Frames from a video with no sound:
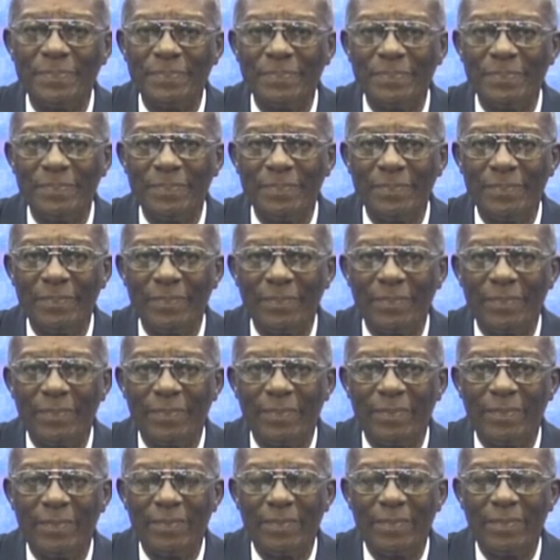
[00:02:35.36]

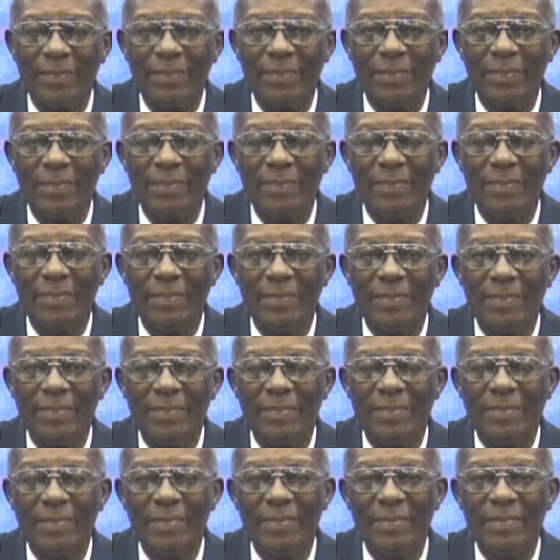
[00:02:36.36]

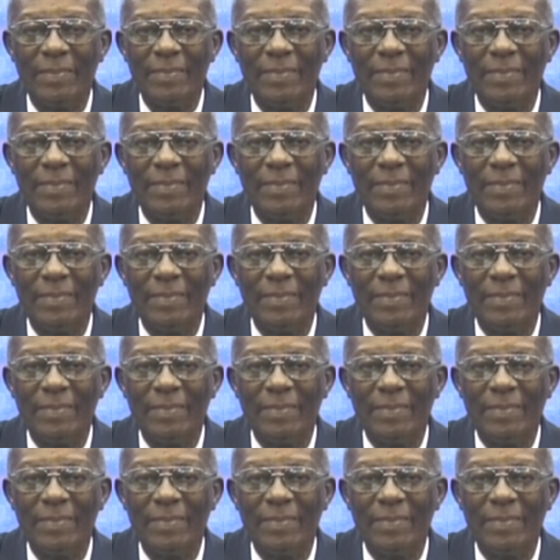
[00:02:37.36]
[no speech]